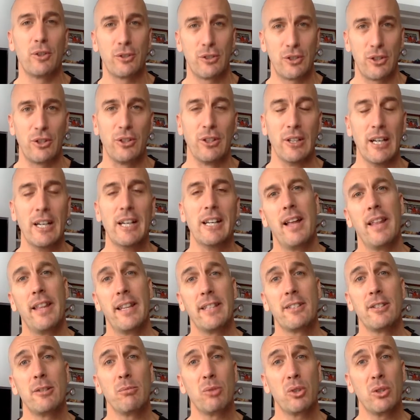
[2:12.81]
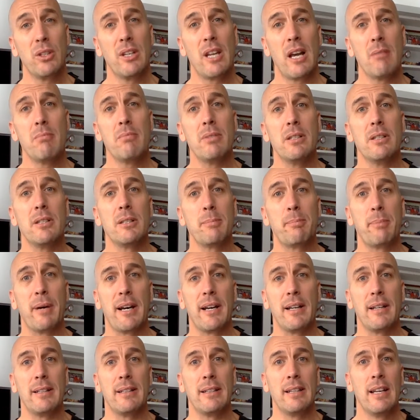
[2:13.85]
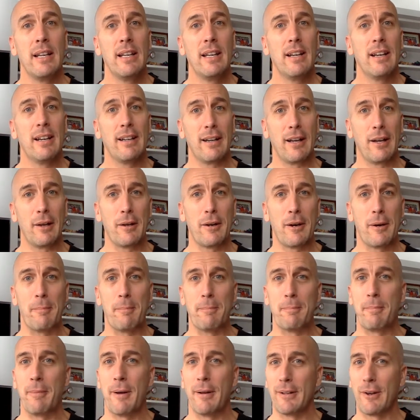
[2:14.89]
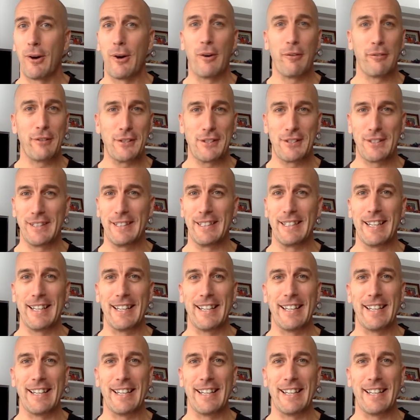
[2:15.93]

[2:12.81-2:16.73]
So that's some good numbers, but I'm obviously